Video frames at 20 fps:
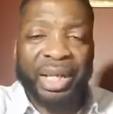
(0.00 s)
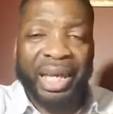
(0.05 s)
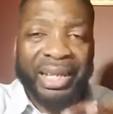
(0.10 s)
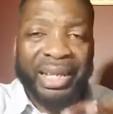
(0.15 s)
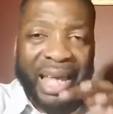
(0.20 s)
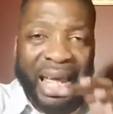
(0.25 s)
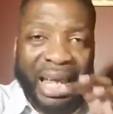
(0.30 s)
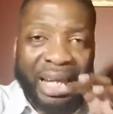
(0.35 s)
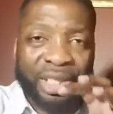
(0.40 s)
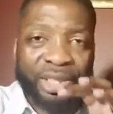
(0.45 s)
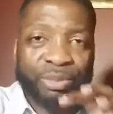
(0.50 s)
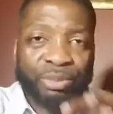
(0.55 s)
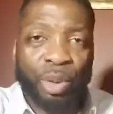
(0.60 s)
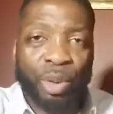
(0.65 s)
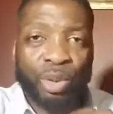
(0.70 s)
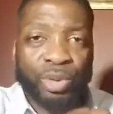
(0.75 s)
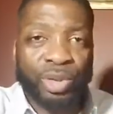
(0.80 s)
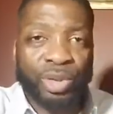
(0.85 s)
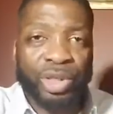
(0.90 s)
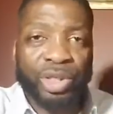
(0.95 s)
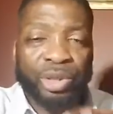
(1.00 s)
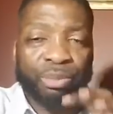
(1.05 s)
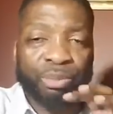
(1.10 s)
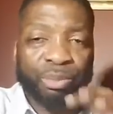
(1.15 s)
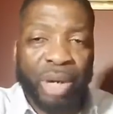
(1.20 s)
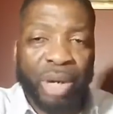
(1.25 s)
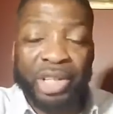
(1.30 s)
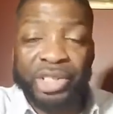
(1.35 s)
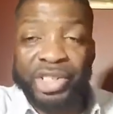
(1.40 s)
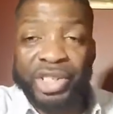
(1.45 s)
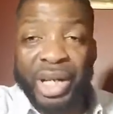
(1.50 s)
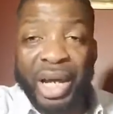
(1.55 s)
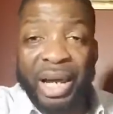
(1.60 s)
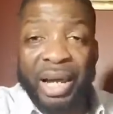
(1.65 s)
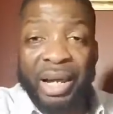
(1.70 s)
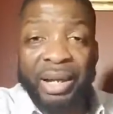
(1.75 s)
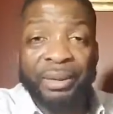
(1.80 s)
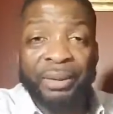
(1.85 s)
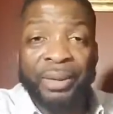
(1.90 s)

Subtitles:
and that is Moses, Masha.